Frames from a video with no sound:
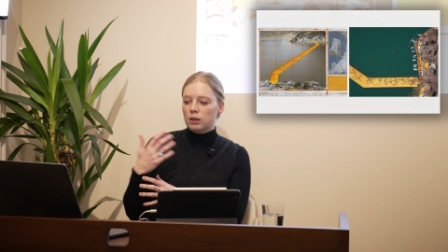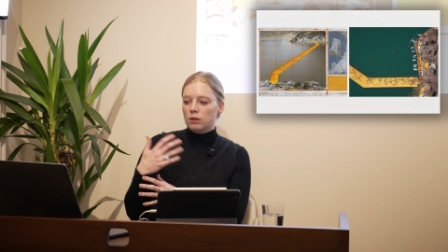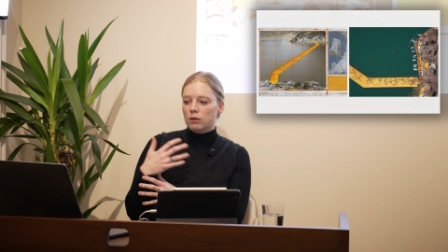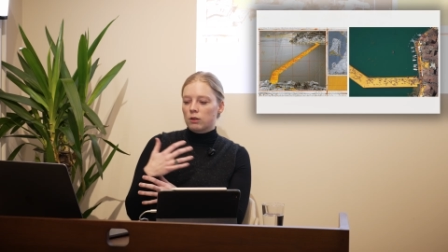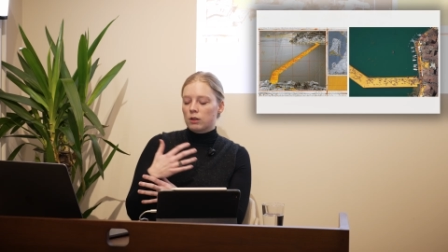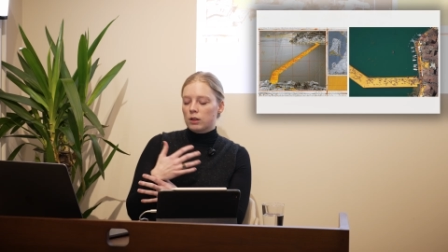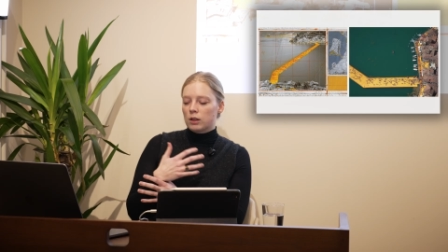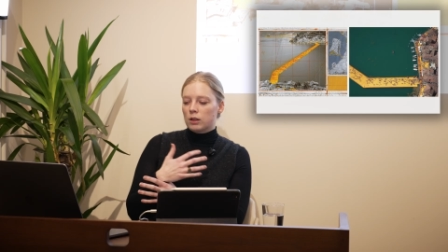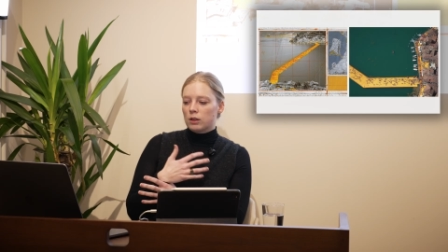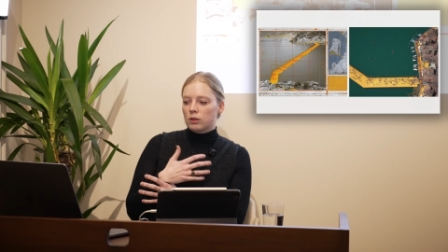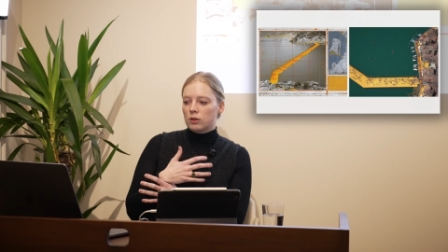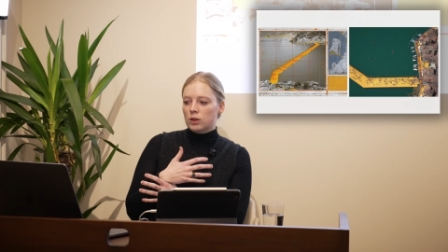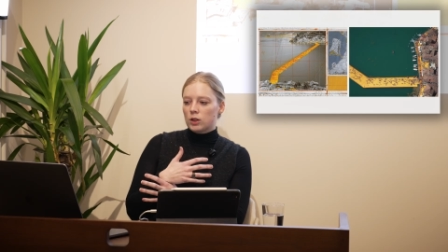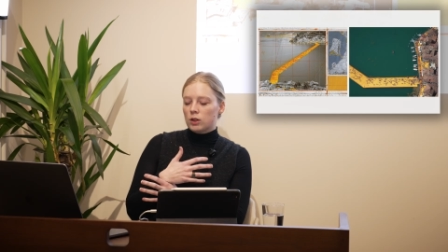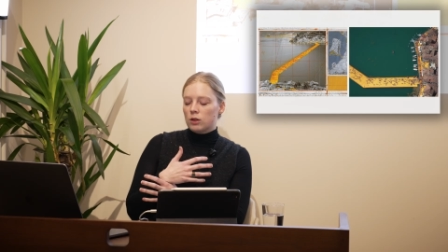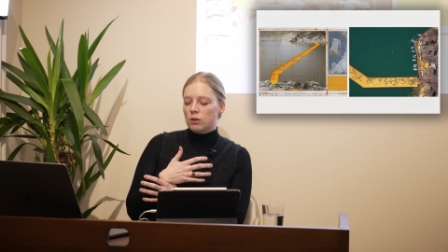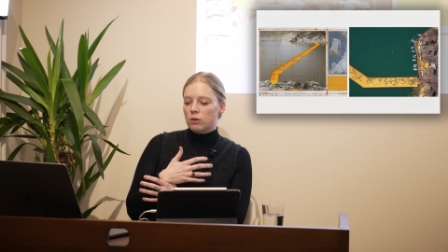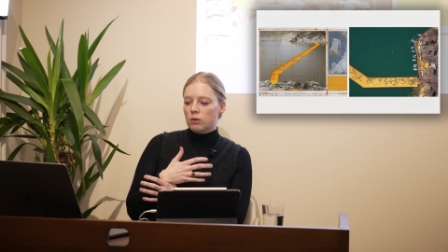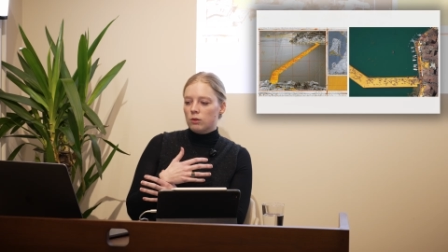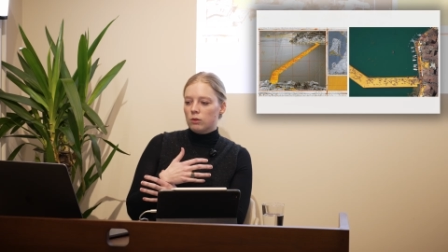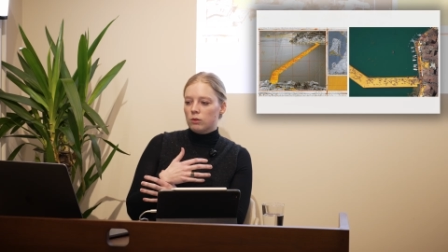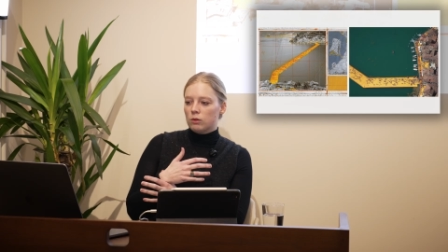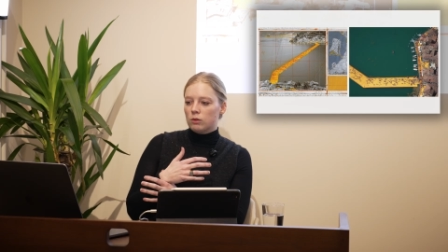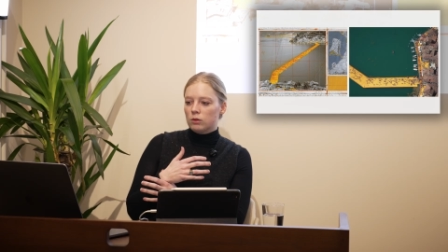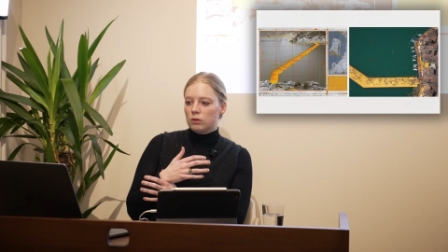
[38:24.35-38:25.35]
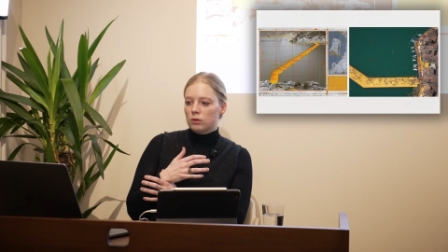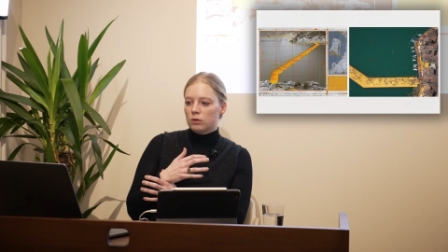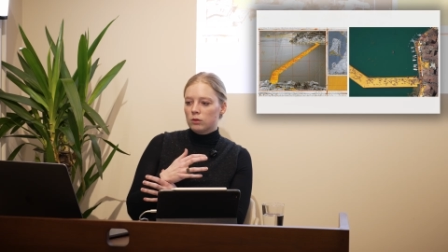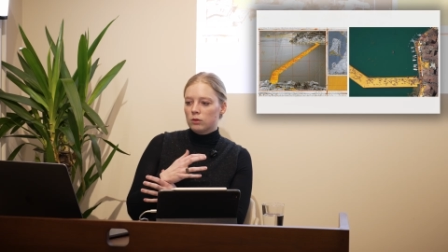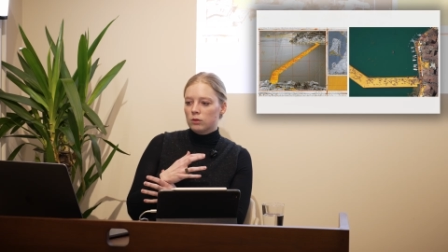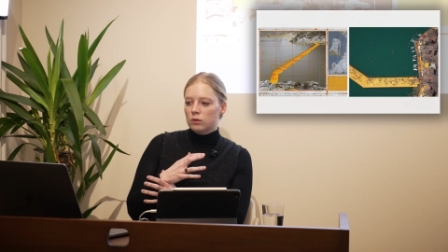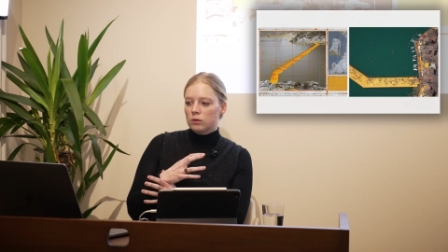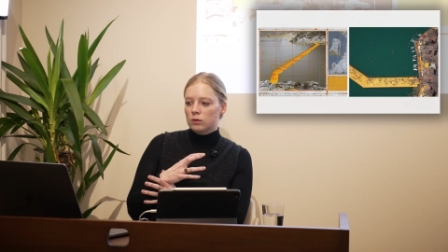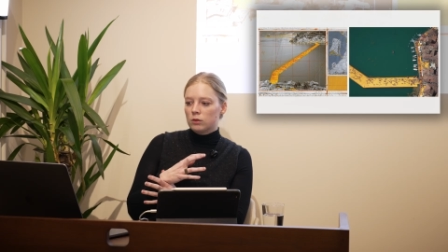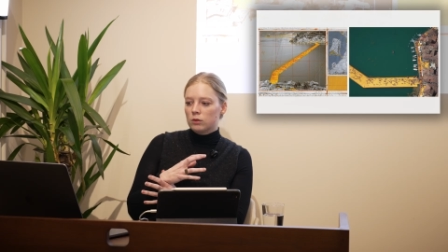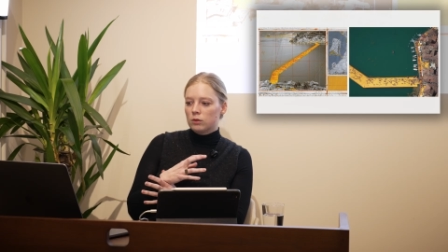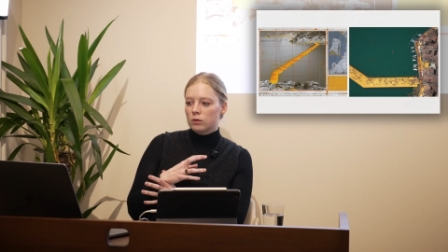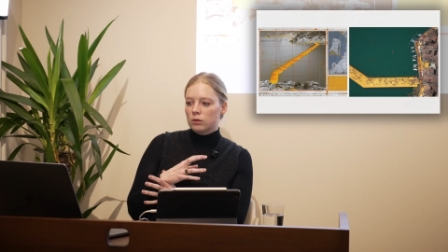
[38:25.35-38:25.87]
in order to
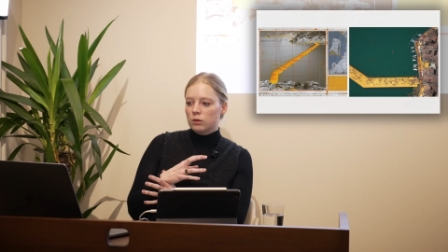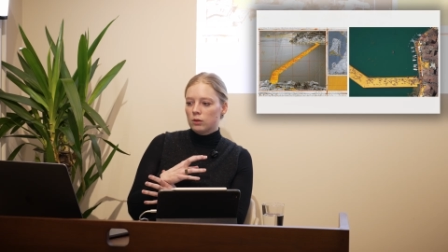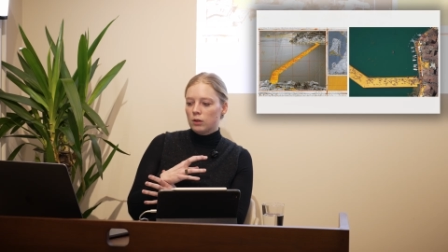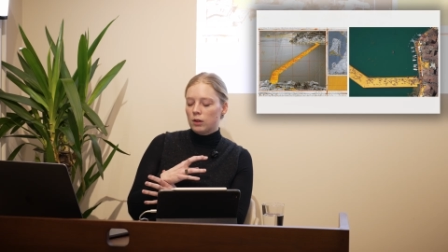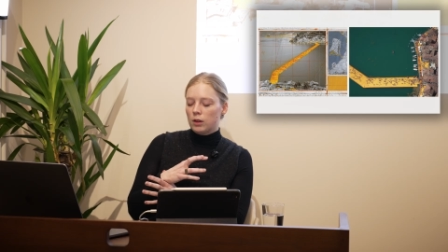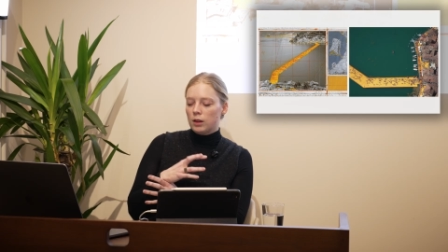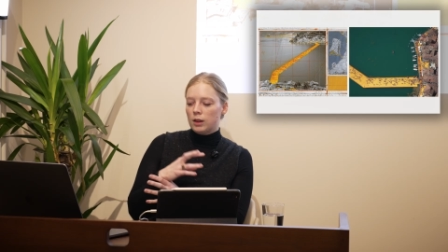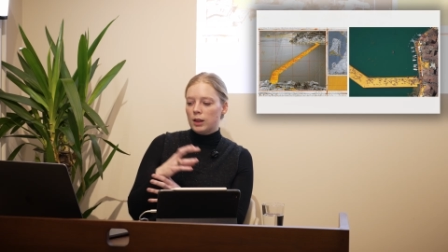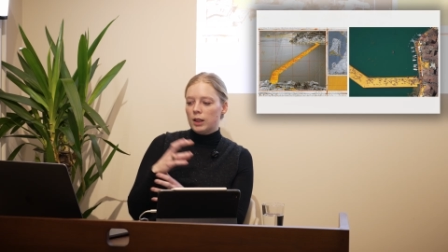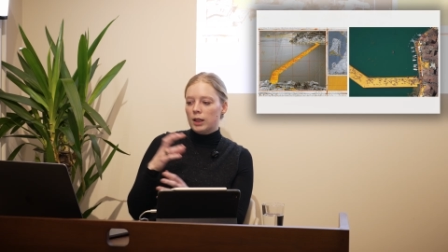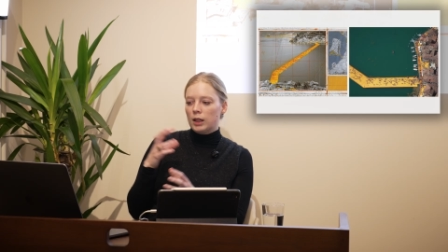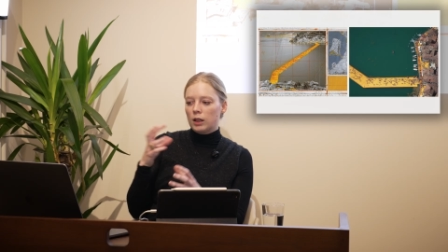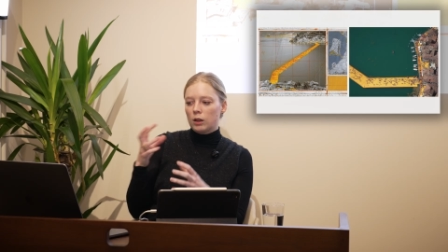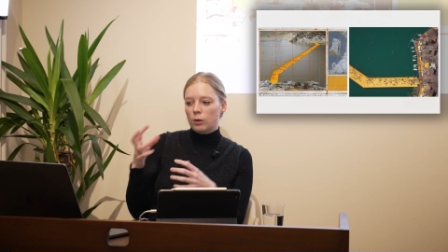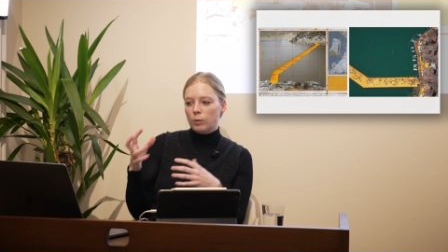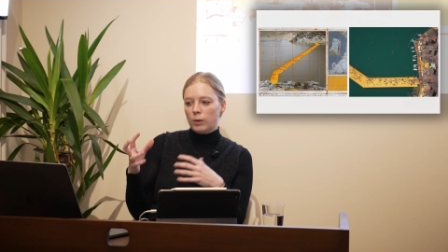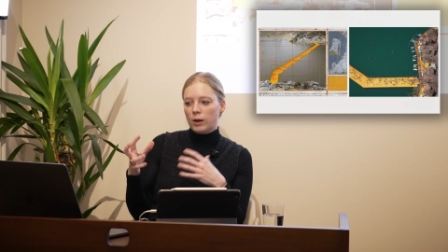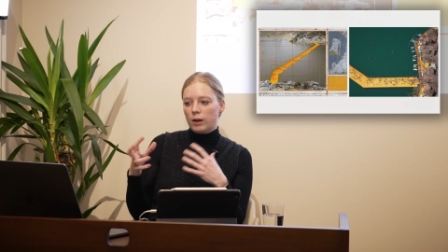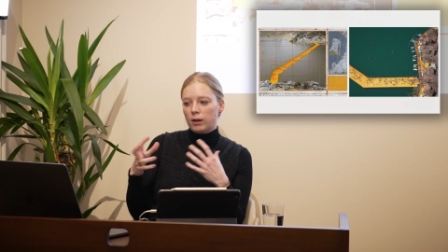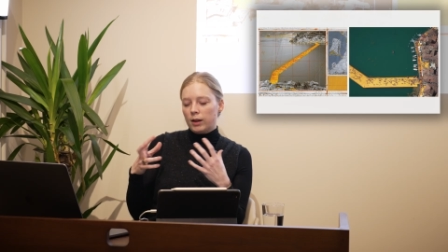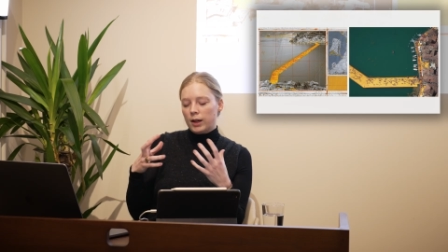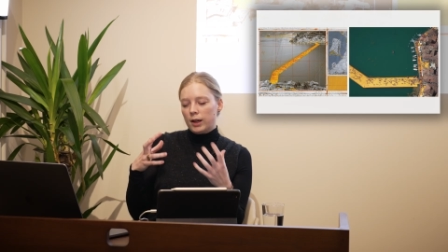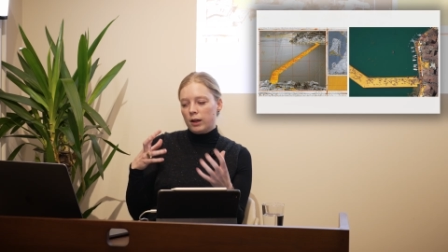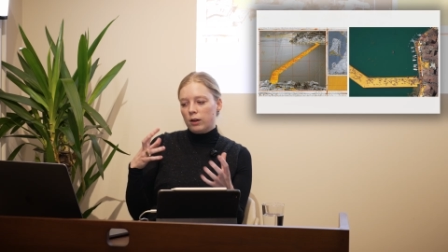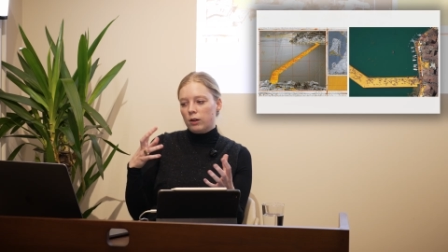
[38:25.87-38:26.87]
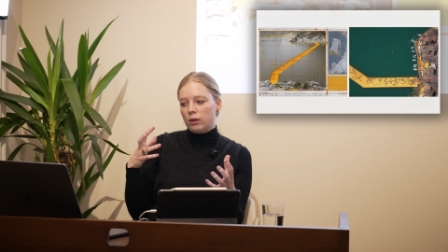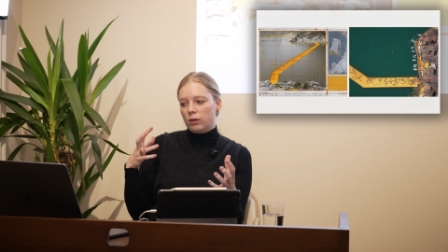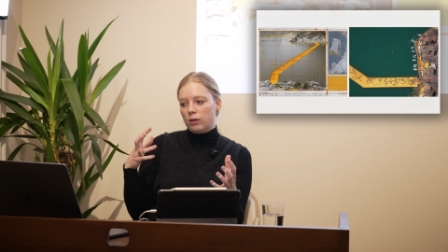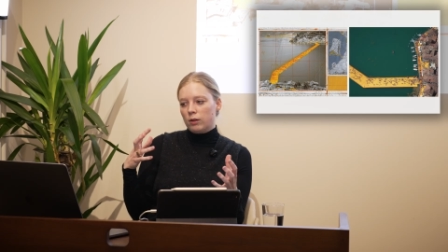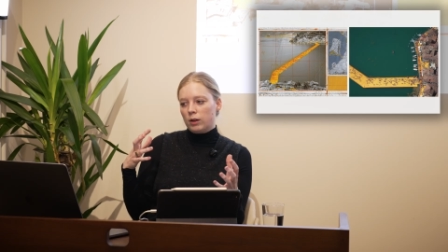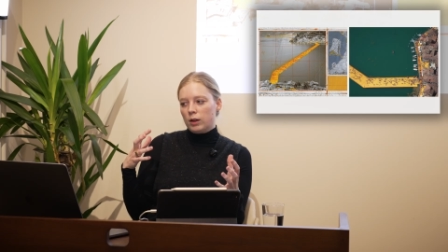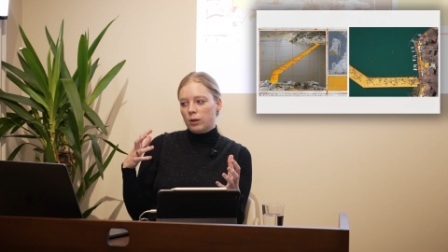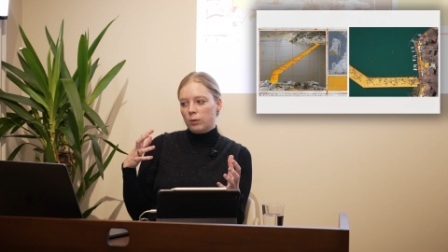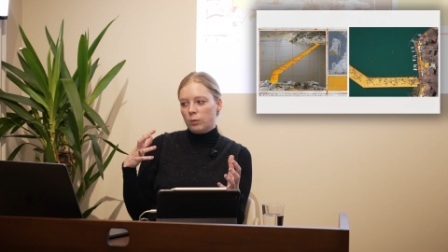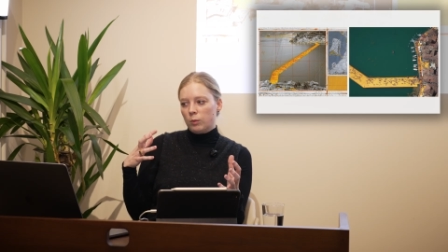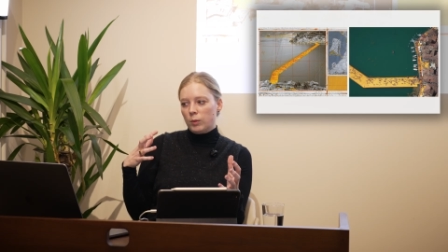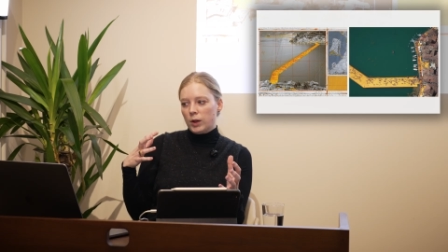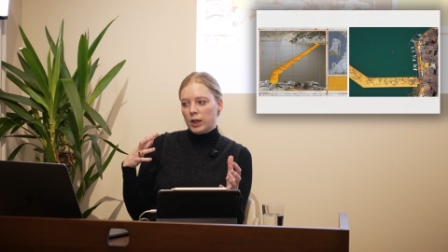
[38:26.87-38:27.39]
think about how
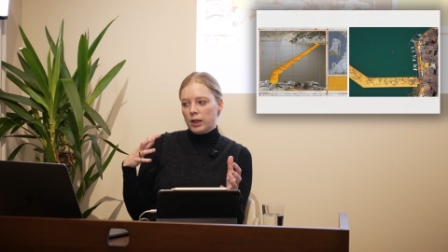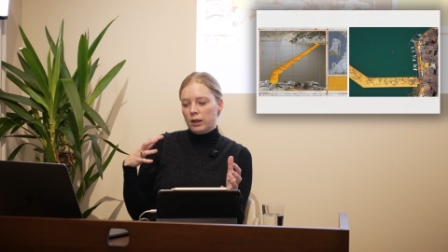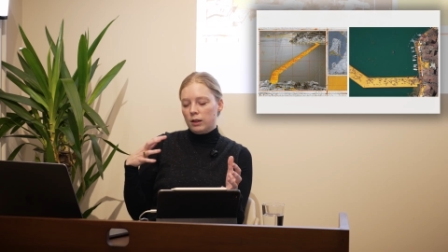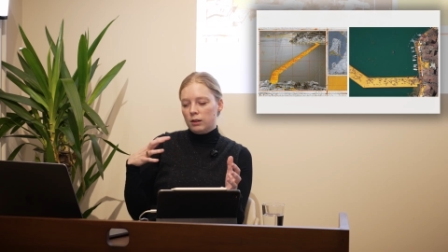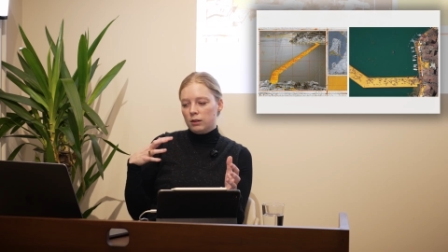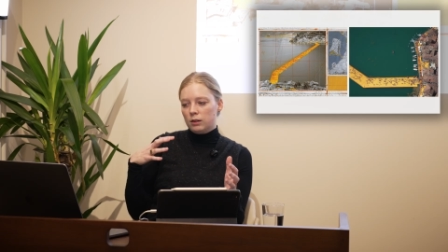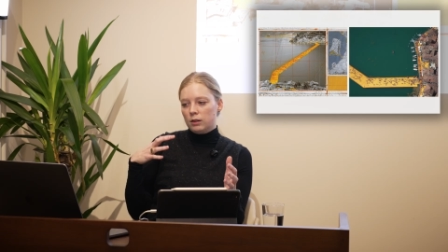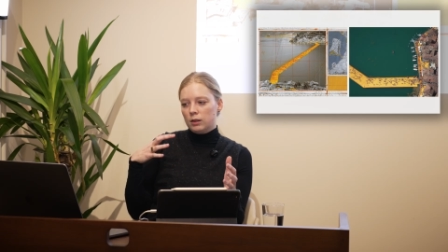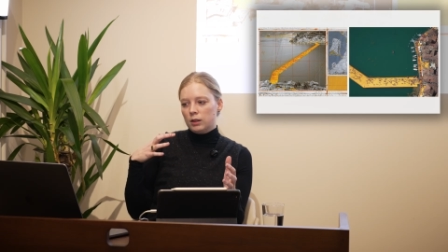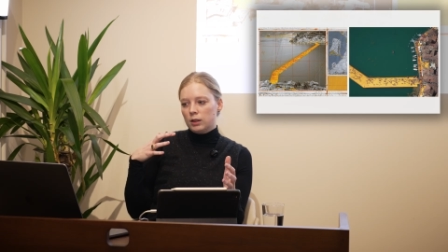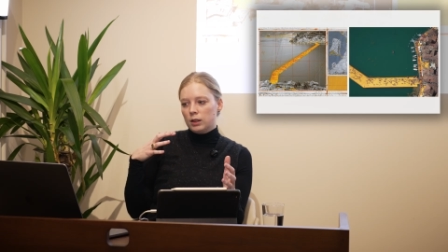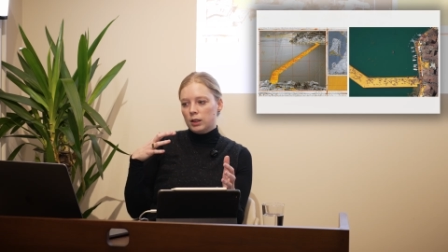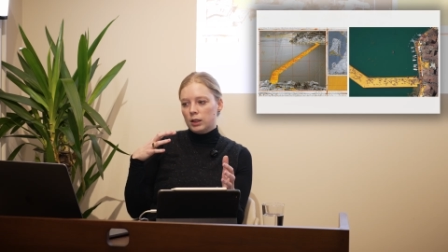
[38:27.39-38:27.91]
I might